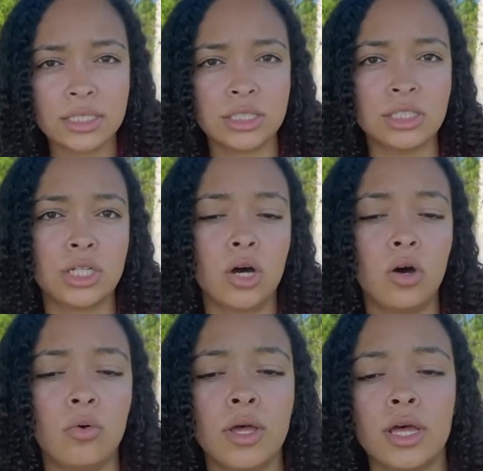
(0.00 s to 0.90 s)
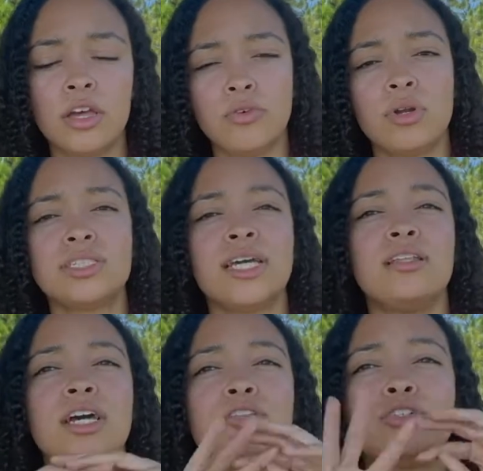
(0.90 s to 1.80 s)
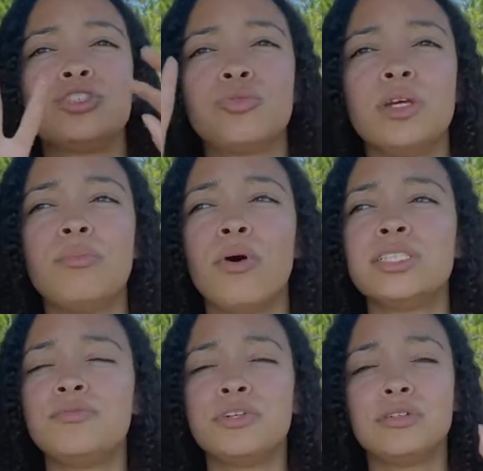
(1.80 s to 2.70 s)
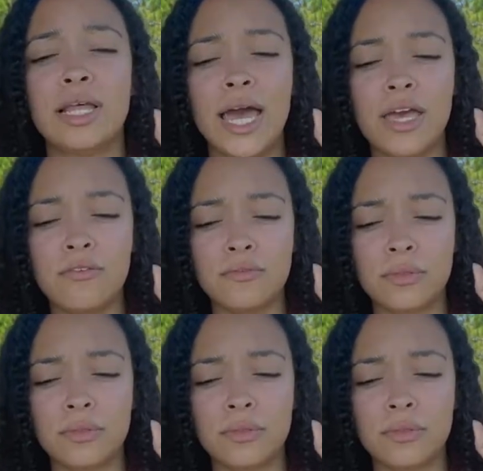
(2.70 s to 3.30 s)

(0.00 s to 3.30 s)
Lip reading: And so if you want to take a look at those 3 points of your life,